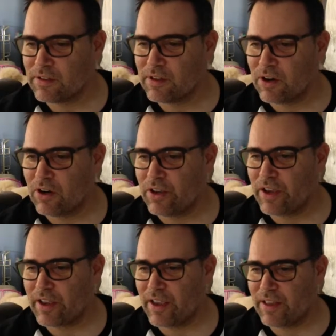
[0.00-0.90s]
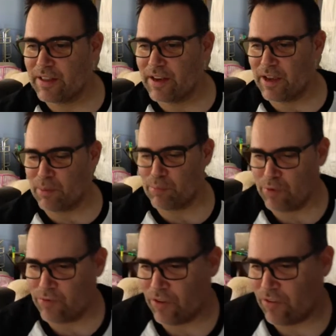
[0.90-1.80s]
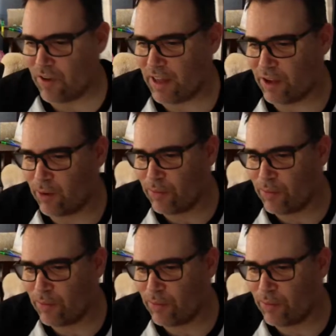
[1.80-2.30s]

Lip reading: Oh, yeah, Caitlin, I approved the follow.